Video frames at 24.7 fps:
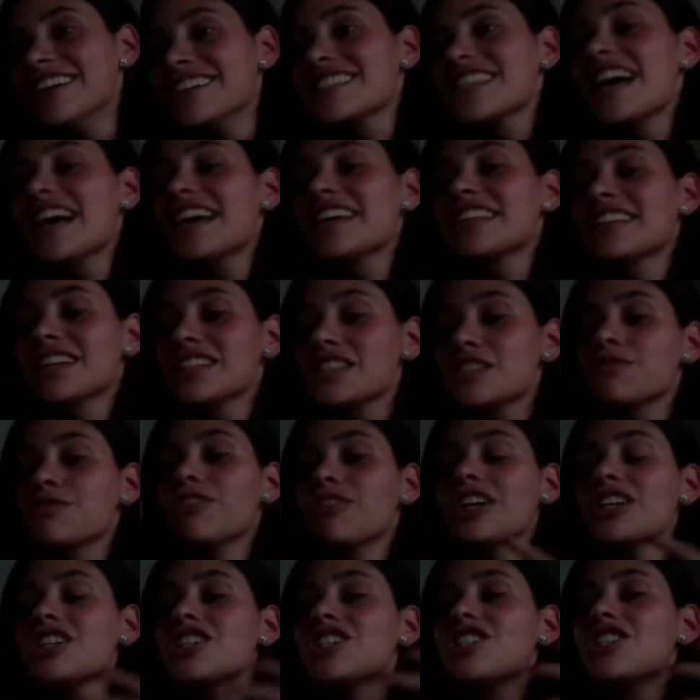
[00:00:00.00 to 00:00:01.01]
That's fucking
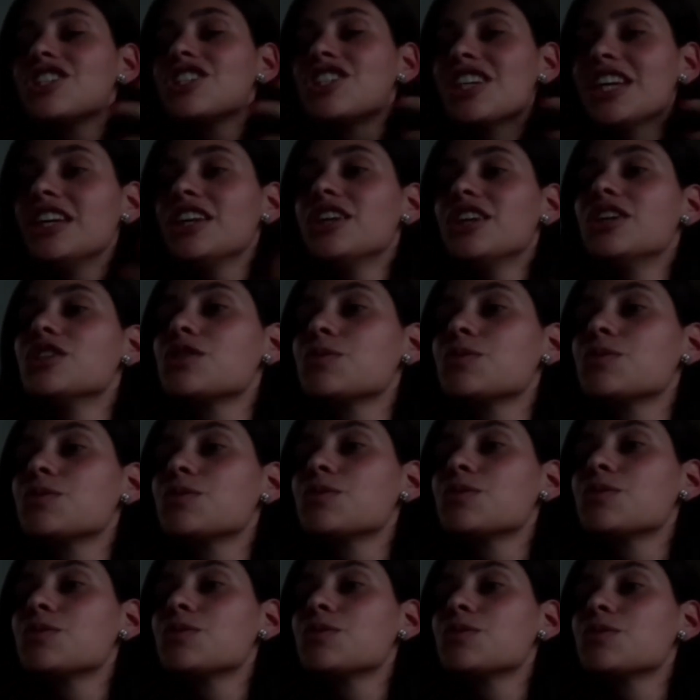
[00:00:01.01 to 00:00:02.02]
genius, because if
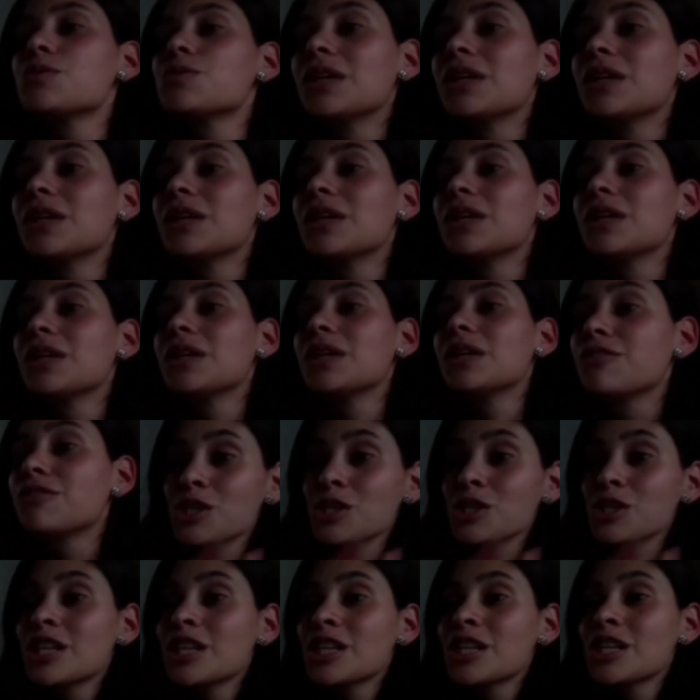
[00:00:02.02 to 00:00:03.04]
you come to see
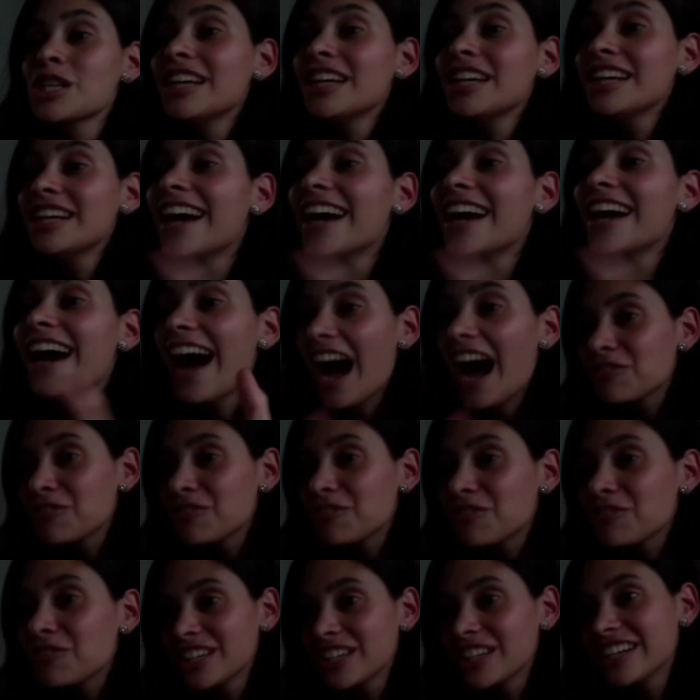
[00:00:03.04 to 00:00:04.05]
after
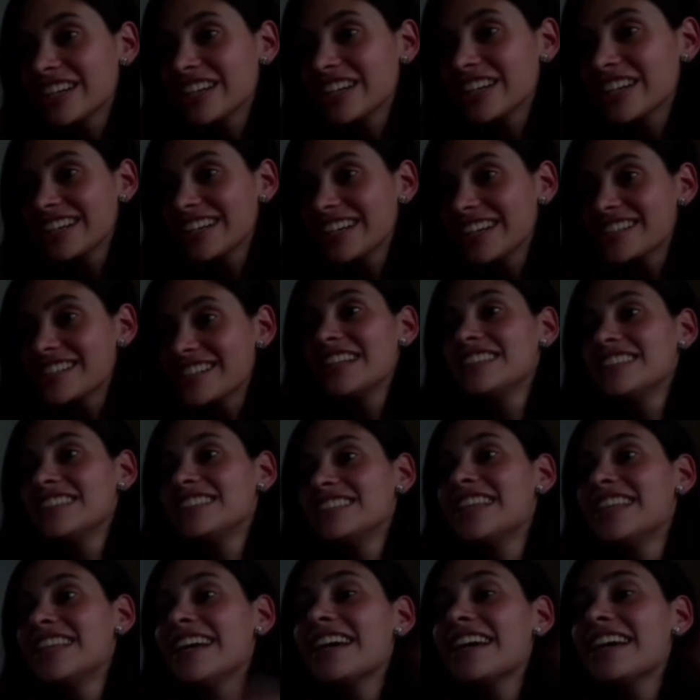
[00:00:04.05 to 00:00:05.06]
this, they are
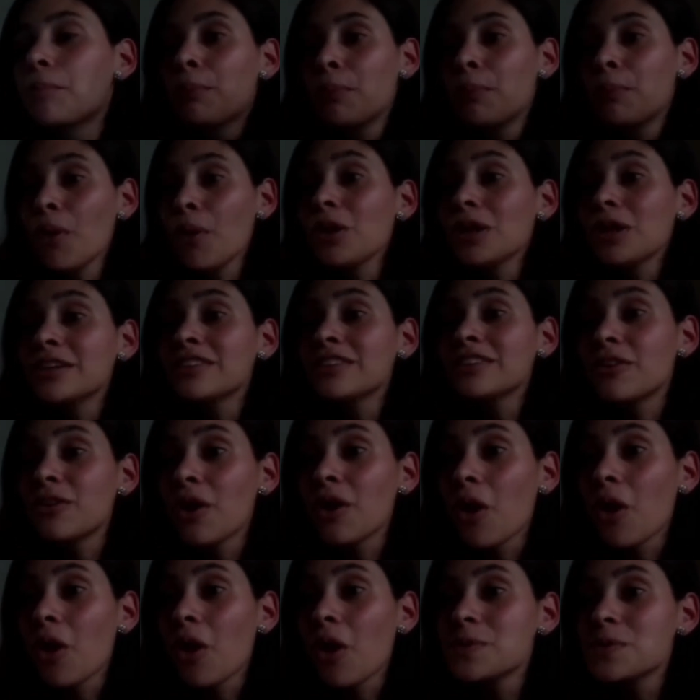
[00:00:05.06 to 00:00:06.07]
pulling the
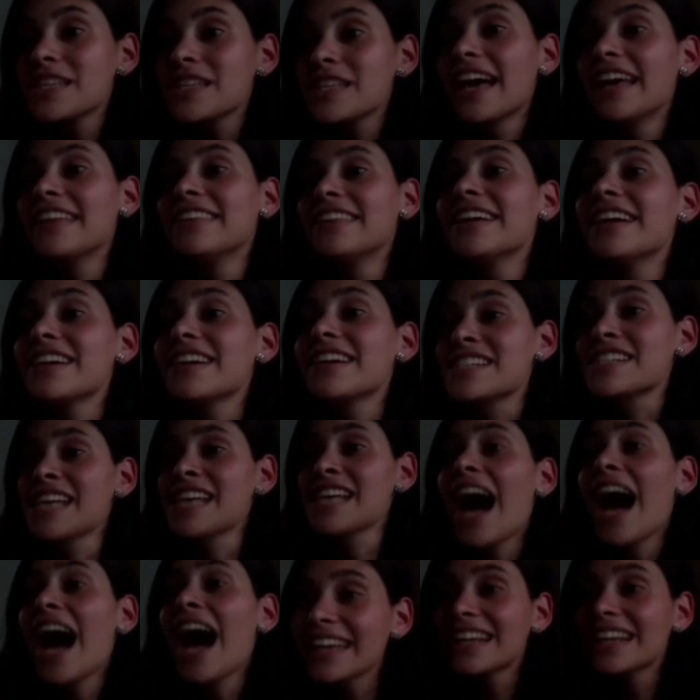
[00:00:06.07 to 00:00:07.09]
ropes and they are
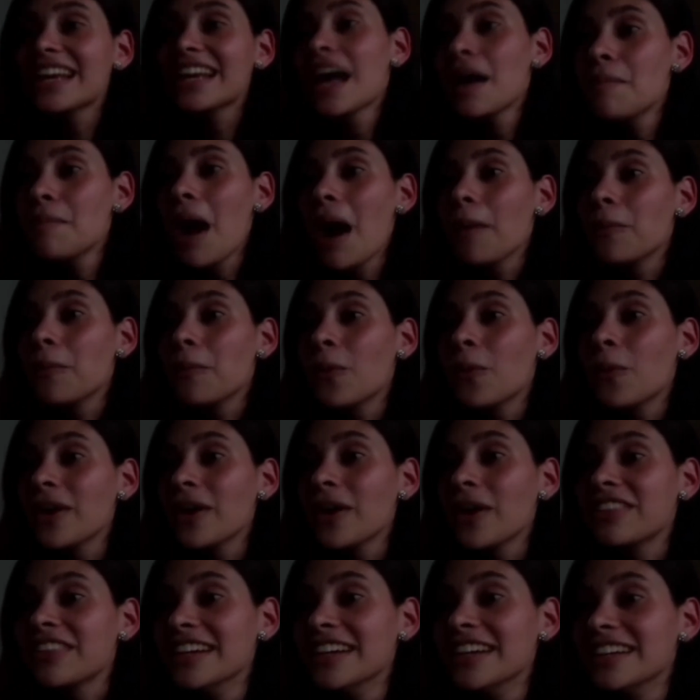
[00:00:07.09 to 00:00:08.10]
tying him up with it.
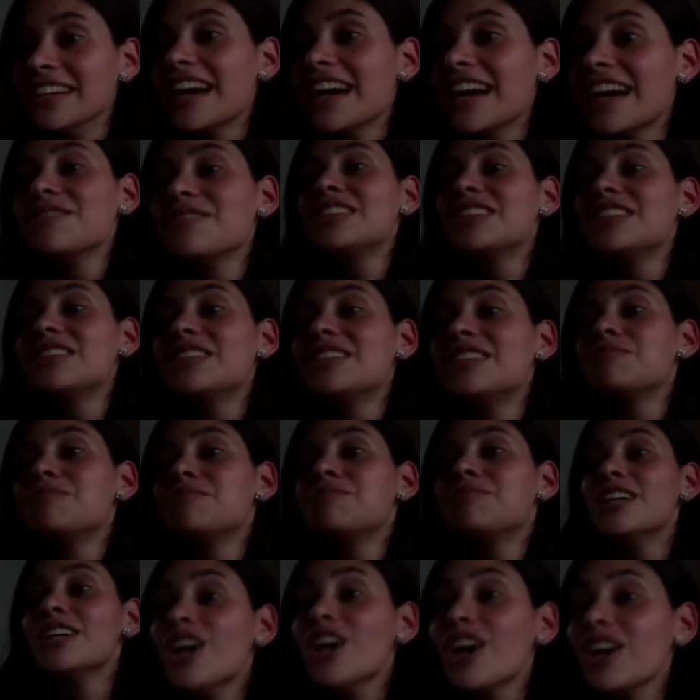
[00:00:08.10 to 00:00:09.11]
The
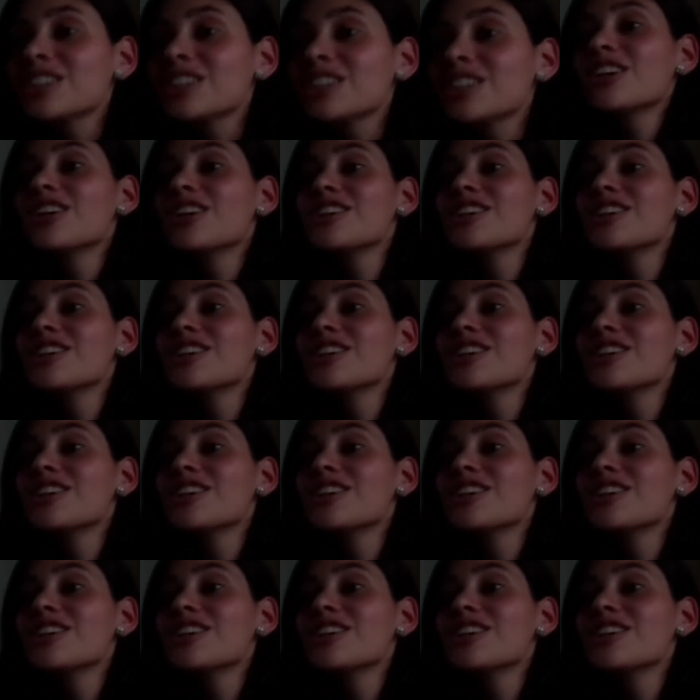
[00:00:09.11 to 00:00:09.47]
doctors are